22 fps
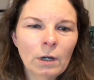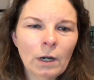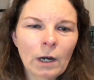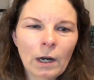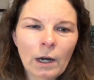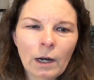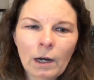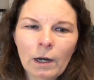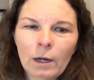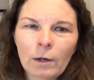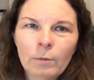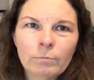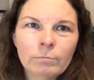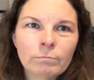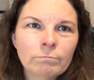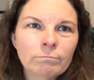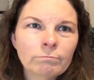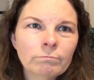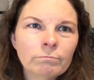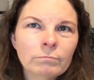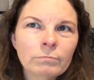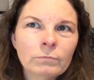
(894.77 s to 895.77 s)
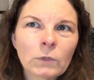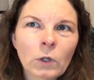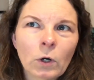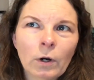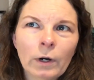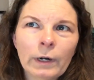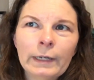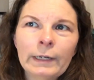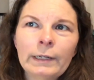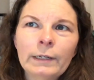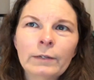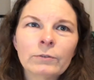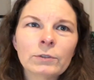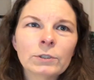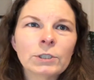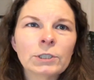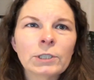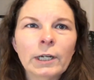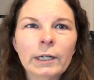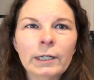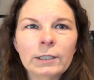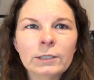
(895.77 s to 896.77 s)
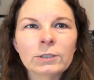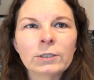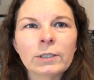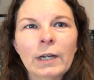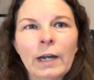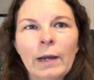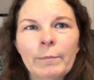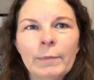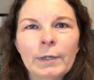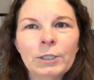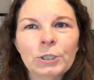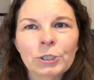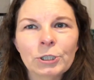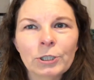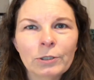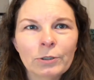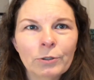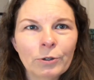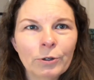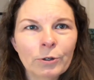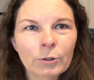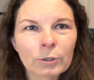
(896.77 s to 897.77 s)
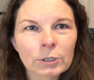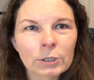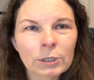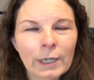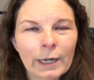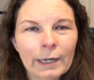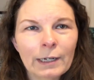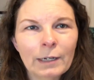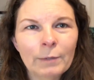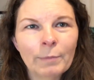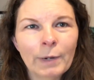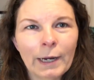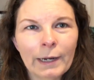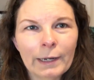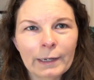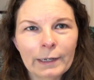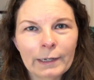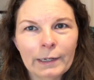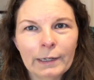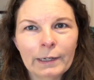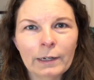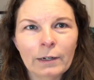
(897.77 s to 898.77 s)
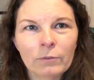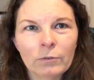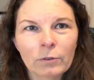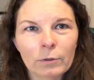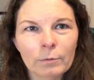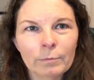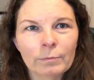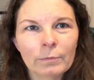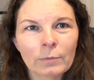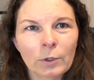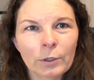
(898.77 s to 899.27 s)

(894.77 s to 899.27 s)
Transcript: um, are any of the studies that I mentioned, are you excited by any of them?